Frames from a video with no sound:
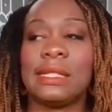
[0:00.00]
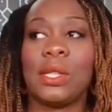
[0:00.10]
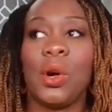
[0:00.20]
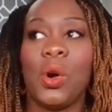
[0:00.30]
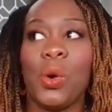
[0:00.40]

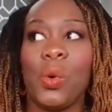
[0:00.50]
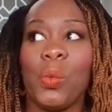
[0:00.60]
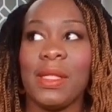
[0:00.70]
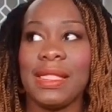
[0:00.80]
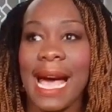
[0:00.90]
So,
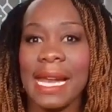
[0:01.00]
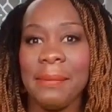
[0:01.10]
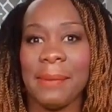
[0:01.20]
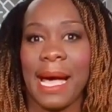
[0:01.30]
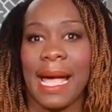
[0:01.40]
with that
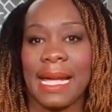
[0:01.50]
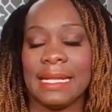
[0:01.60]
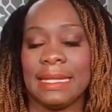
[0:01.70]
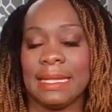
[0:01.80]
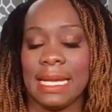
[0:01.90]
in
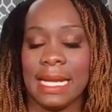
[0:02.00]
mind,